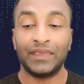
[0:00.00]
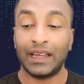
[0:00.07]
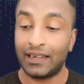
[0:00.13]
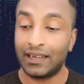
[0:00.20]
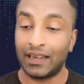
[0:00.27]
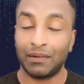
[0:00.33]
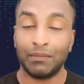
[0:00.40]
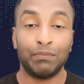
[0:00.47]

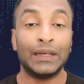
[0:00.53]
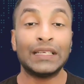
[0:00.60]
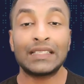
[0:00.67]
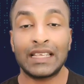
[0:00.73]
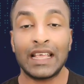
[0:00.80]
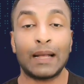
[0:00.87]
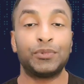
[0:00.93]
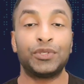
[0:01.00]
that are
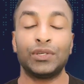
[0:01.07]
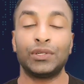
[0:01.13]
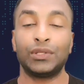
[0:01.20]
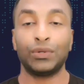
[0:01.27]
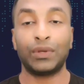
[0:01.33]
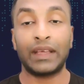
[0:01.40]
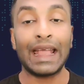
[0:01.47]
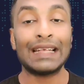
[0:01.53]
best captured
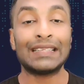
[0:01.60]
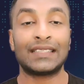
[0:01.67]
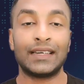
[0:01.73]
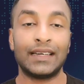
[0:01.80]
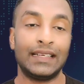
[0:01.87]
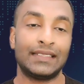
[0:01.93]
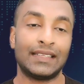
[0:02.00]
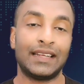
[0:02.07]
through case
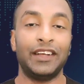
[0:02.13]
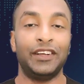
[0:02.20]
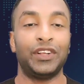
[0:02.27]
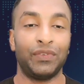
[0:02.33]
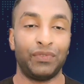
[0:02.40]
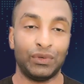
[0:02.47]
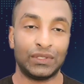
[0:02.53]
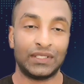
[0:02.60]
studies and
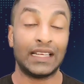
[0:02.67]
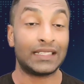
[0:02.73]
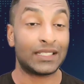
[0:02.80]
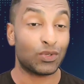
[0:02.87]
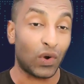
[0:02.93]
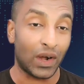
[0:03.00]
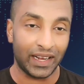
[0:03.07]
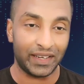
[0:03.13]
interviews.
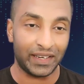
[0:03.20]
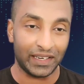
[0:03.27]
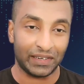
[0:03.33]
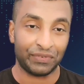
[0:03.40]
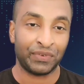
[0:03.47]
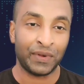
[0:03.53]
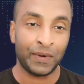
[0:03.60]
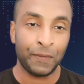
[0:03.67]
That's
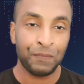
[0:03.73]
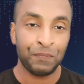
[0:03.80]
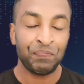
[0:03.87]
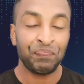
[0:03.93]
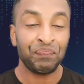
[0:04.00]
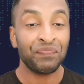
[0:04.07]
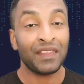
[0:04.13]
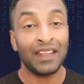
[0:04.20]
qualitative.
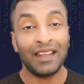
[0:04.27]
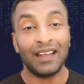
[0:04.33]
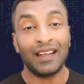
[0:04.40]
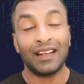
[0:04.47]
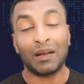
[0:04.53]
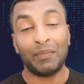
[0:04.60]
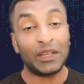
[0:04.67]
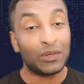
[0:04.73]

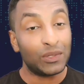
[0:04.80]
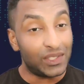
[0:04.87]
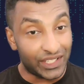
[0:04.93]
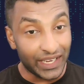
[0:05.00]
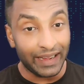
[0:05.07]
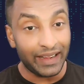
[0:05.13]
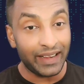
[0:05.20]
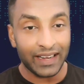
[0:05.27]
Coming to
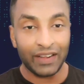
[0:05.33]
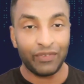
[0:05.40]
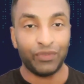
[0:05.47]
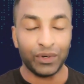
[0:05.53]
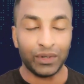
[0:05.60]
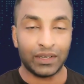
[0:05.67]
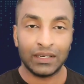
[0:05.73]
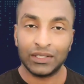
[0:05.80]
gender and
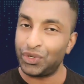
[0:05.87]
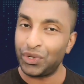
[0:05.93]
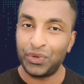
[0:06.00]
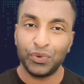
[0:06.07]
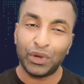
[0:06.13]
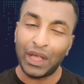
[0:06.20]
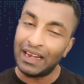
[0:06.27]
work. So you